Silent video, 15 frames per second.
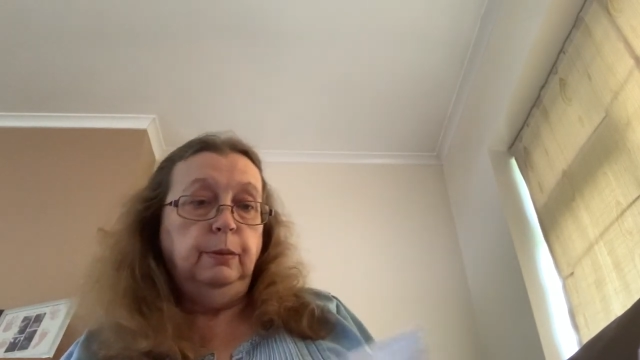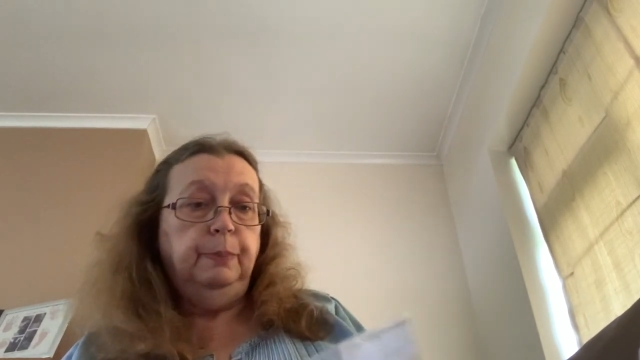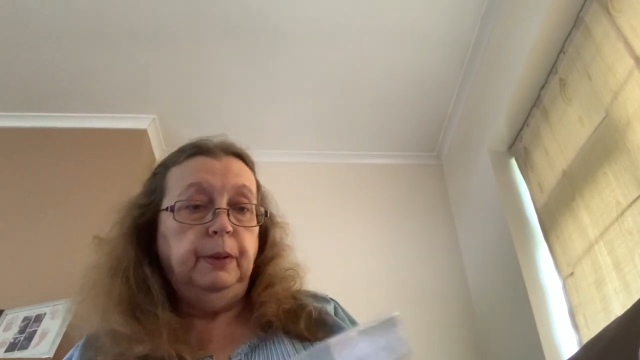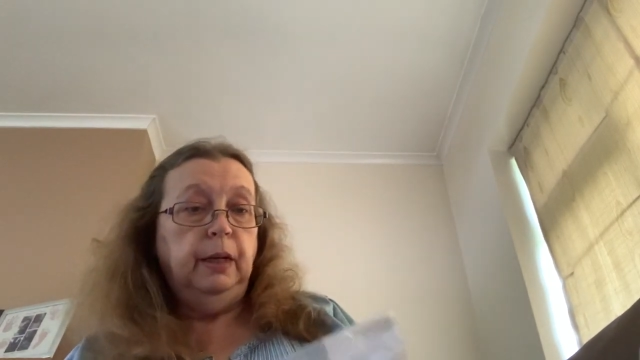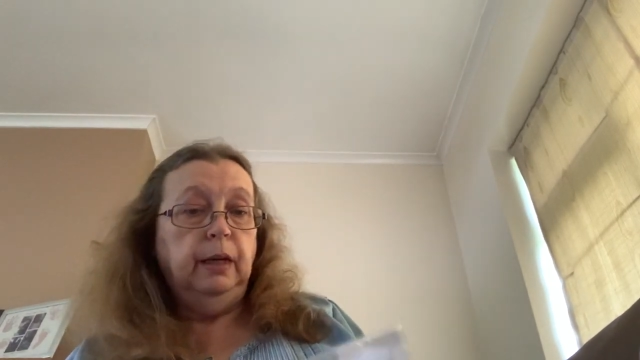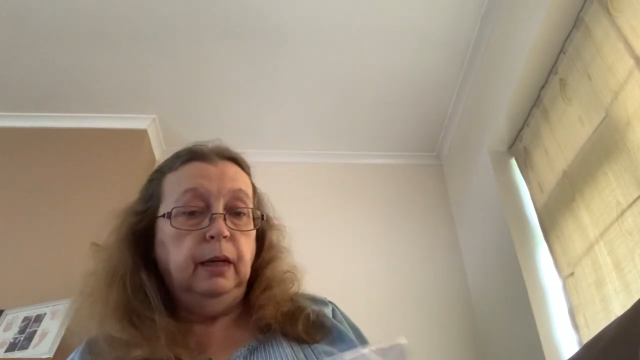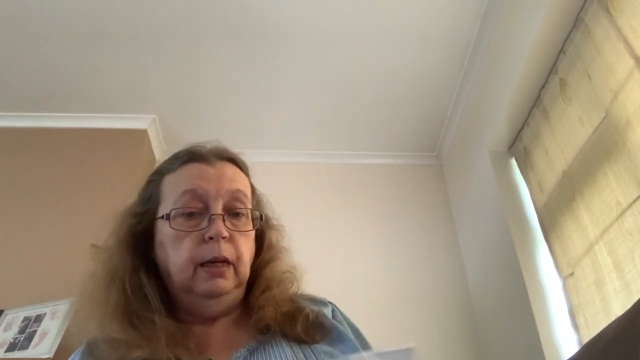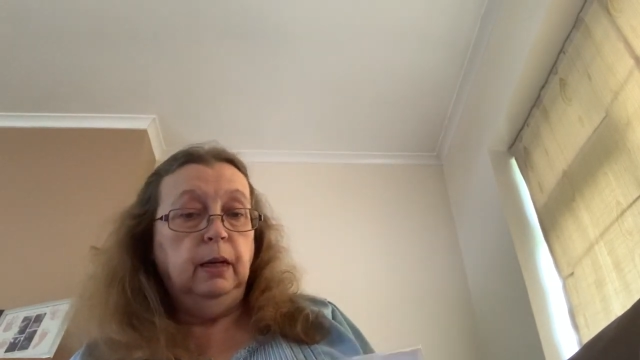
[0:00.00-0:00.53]

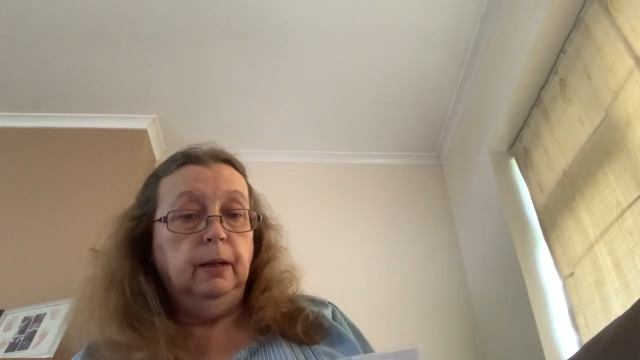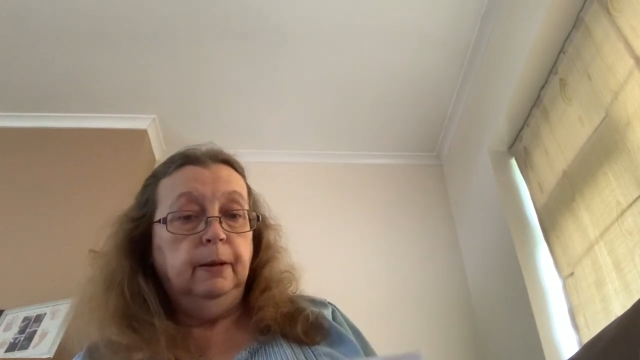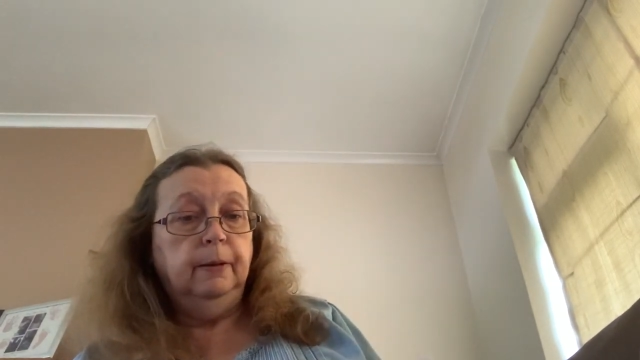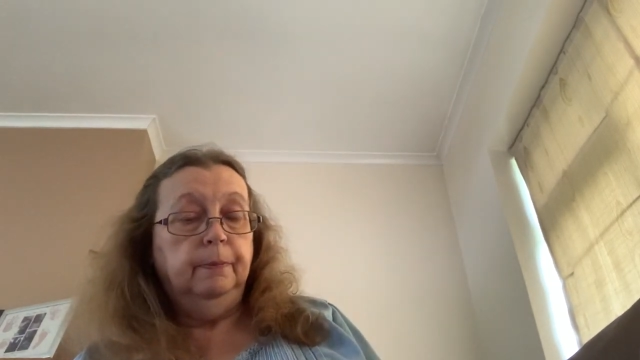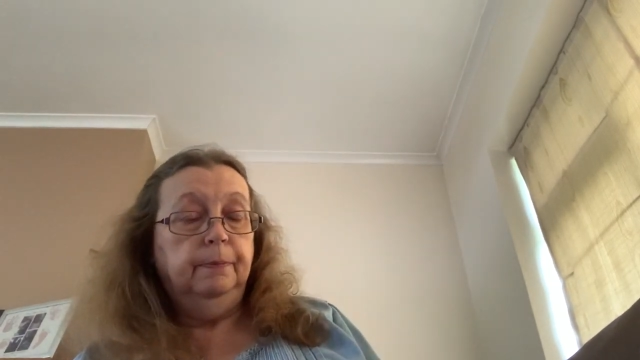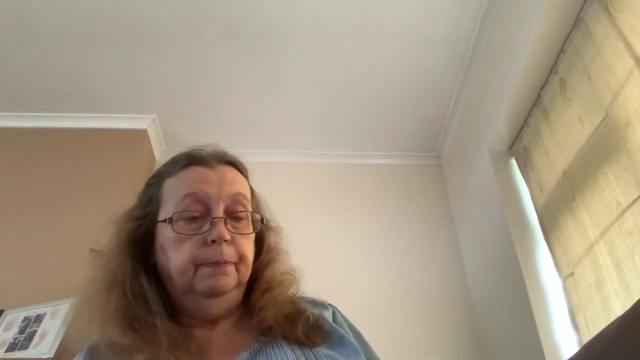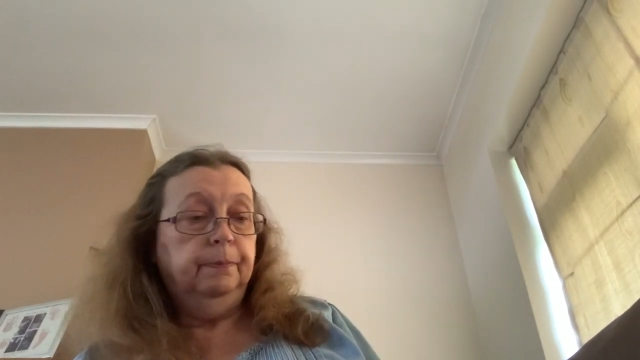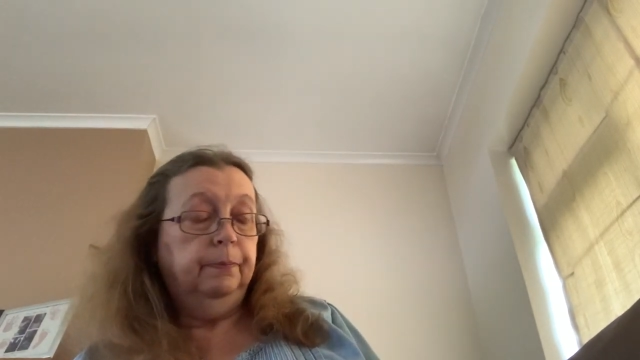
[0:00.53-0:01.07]
big.
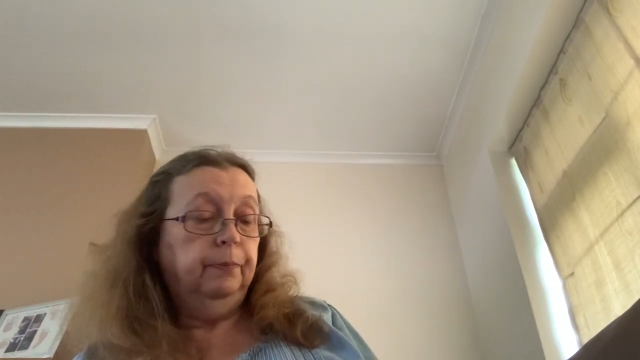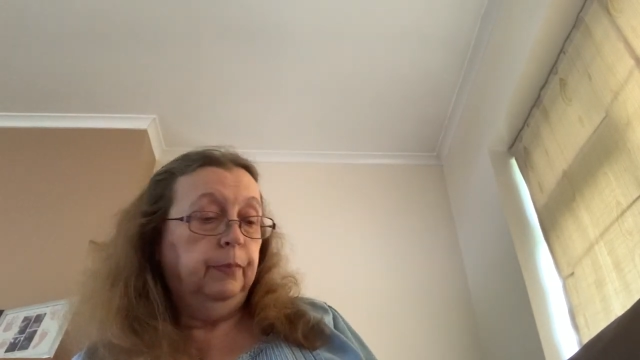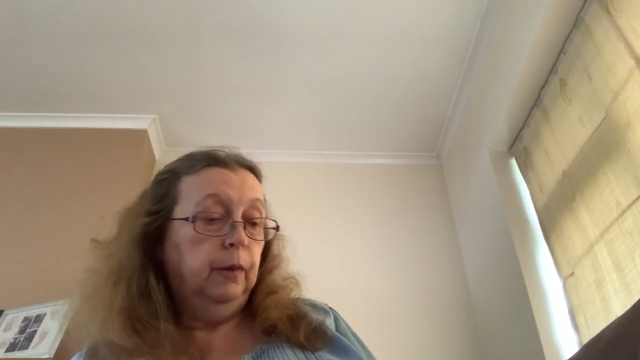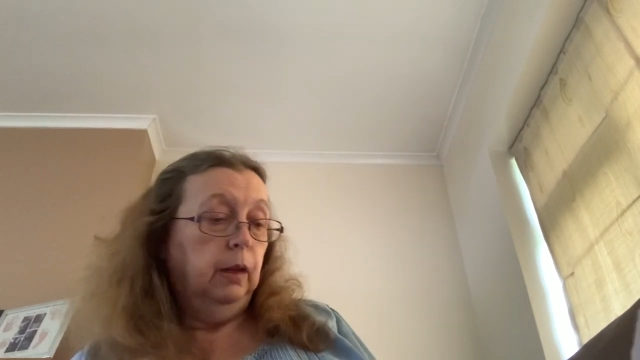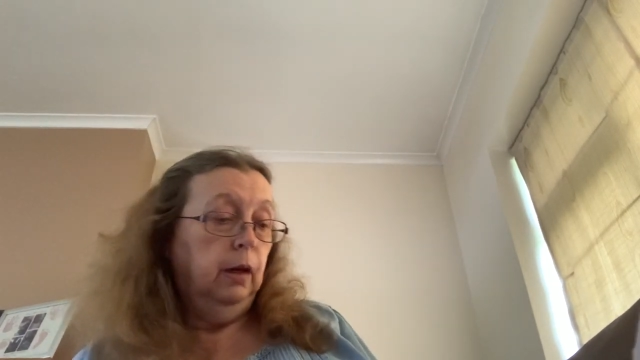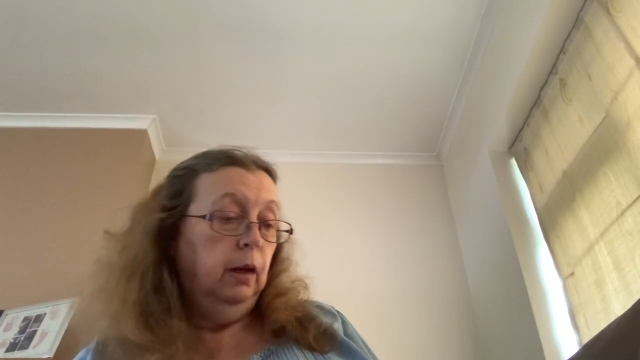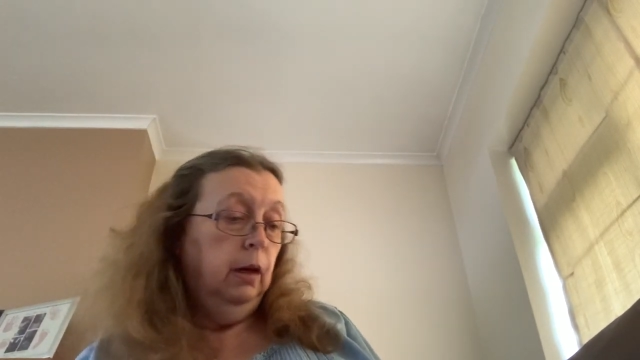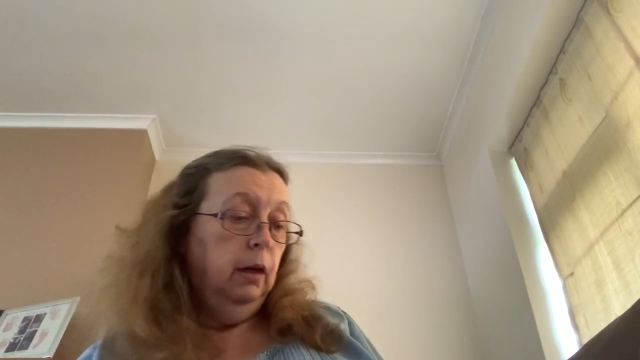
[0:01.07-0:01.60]

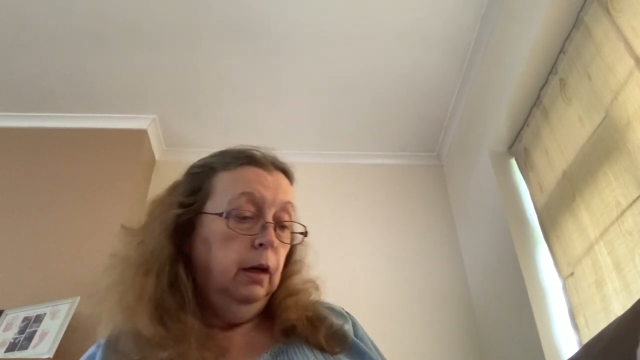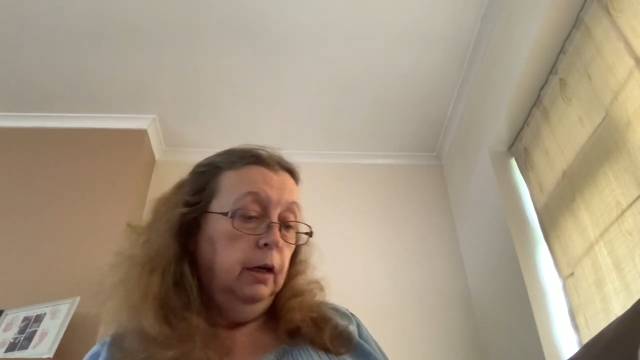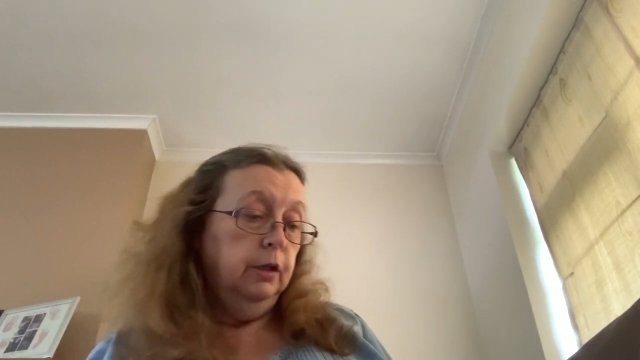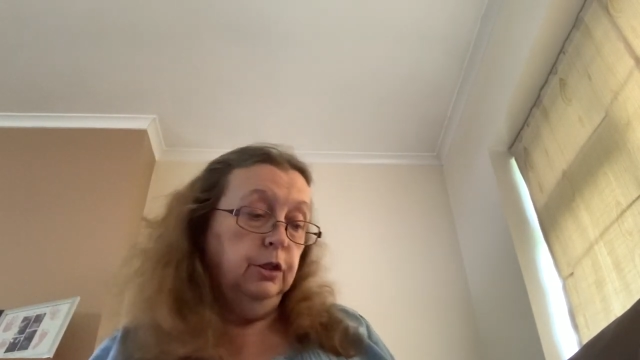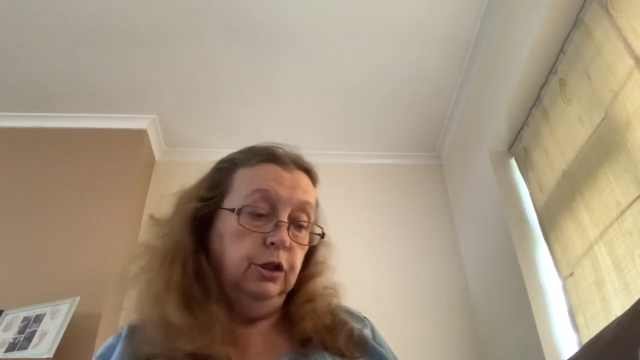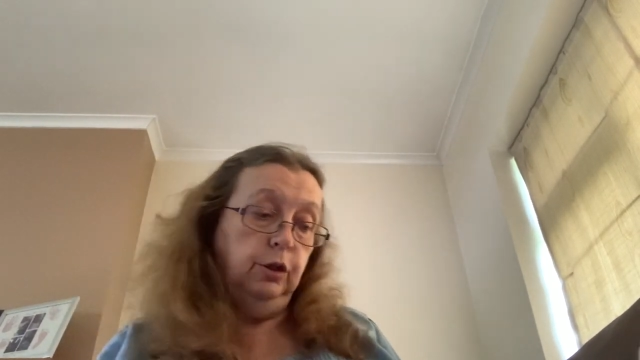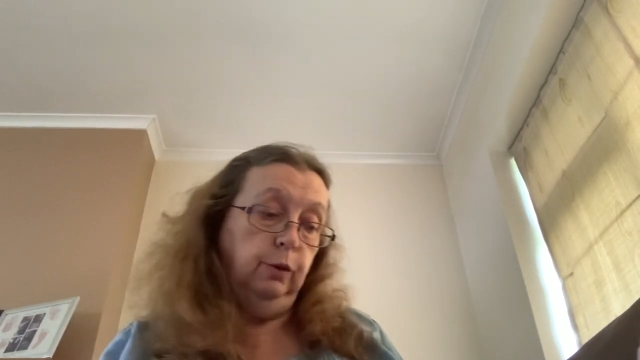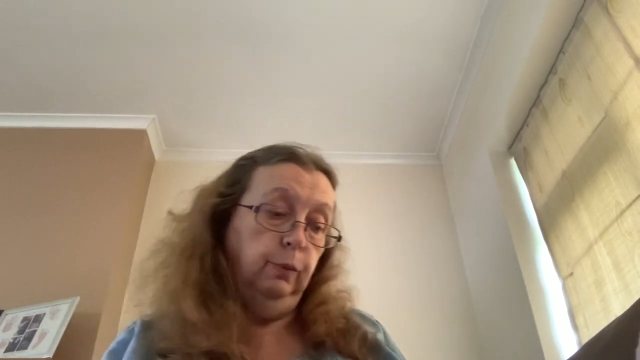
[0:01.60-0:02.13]

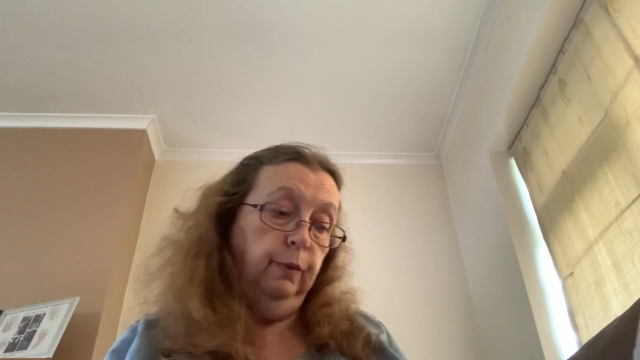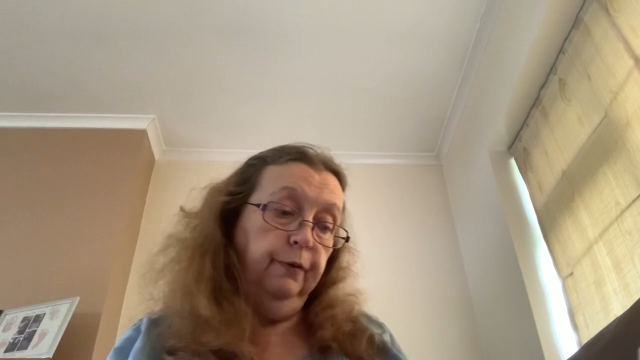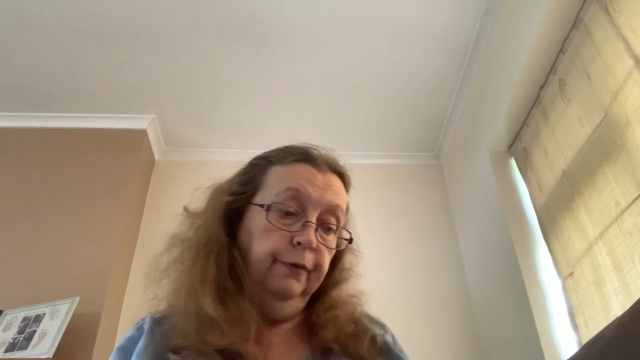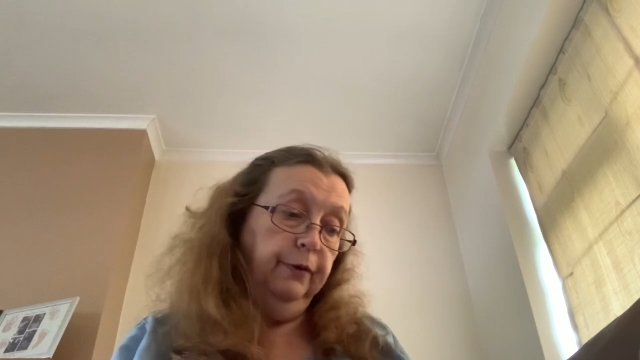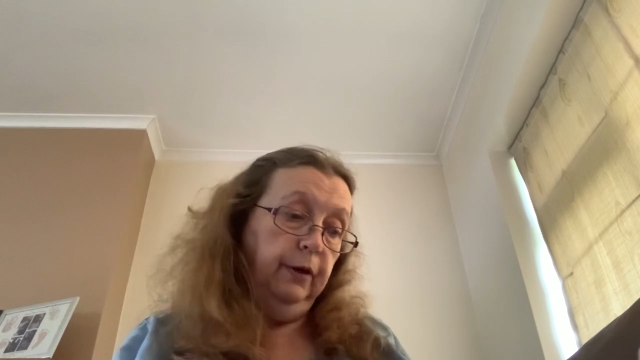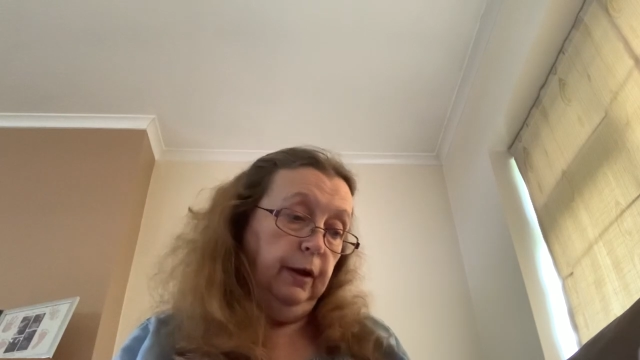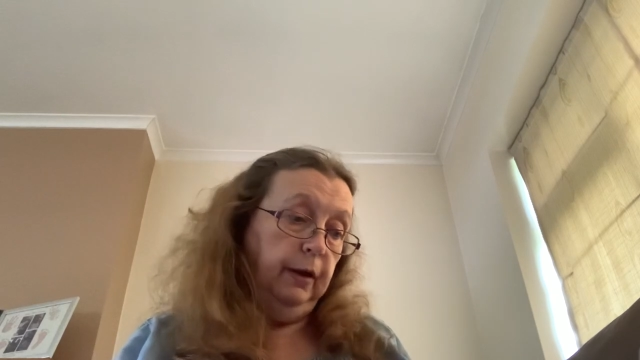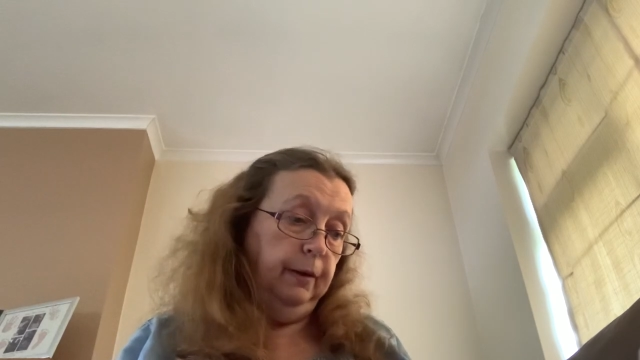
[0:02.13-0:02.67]
And two will
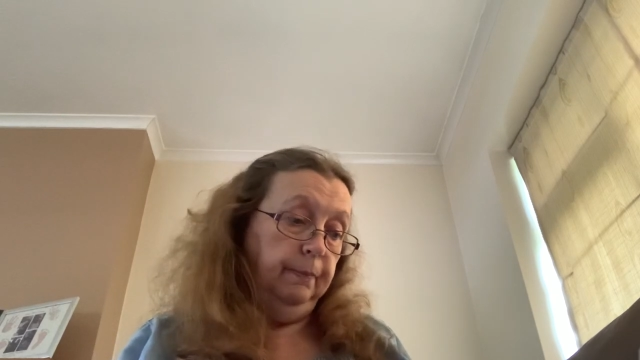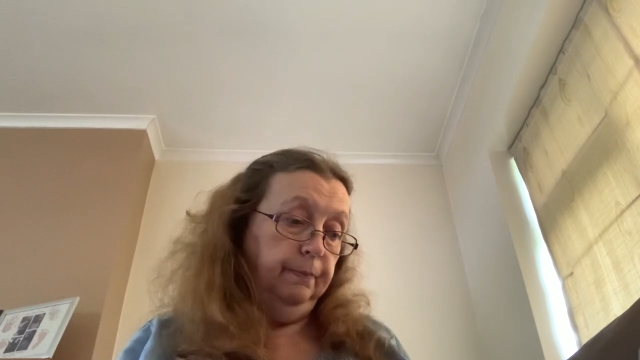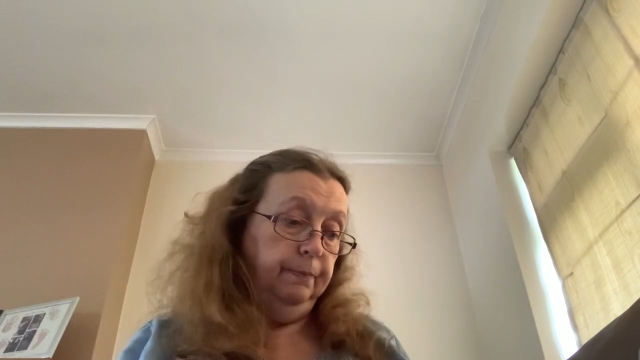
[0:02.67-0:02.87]
fit.